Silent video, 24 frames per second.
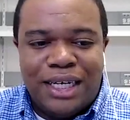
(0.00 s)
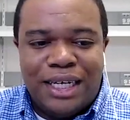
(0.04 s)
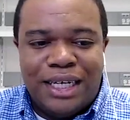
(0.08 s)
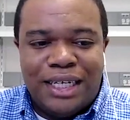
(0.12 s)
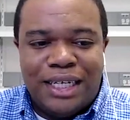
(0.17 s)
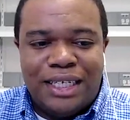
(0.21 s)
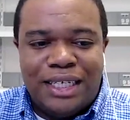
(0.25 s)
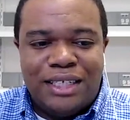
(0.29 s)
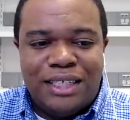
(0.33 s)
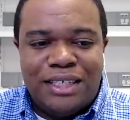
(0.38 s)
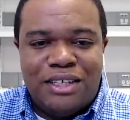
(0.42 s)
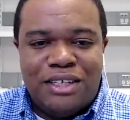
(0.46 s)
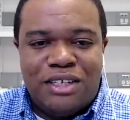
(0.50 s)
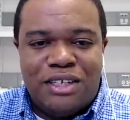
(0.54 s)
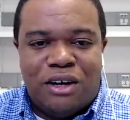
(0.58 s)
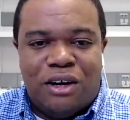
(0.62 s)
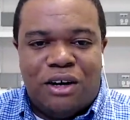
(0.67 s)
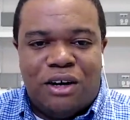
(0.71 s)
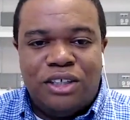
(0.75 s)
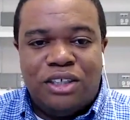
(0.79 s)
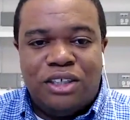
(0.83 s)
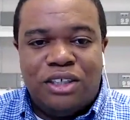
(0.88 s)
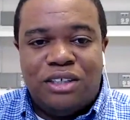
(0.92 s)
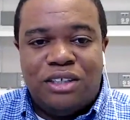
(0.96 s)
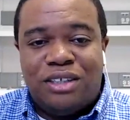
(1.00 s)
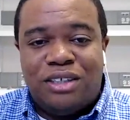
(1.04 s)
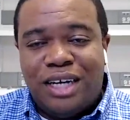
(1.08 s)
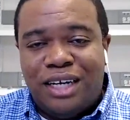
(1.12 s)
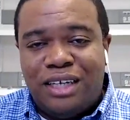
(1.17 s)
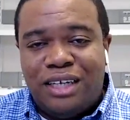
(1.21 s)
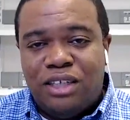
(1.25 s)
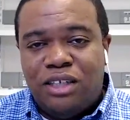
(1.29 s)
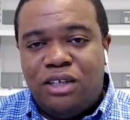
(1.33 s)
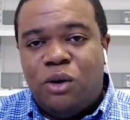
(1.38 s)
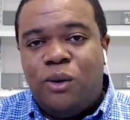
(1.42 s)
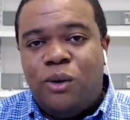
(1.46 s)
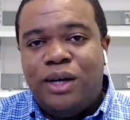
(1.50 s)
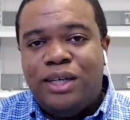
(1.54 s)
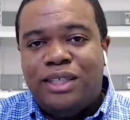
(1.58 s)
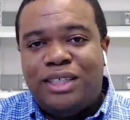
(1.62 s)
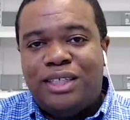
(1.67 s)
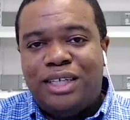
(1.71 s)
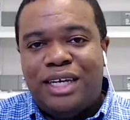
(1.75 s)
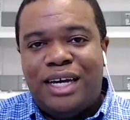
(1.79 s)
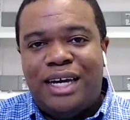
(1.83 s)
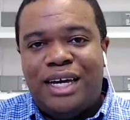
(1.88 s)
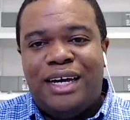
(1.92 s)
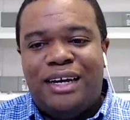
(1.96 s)
is on your site, you're going
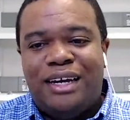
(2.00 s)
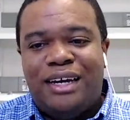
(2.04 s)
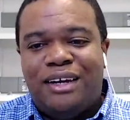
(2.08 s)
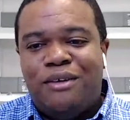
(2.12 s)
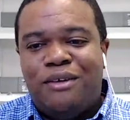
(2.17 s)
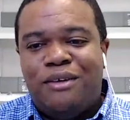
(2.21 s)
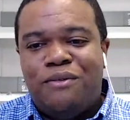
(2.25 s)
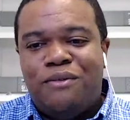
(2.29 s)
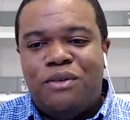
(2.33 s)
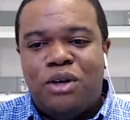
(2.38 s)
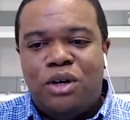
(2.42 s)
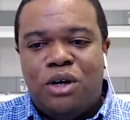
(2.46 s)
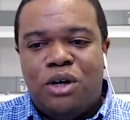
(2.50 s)
to have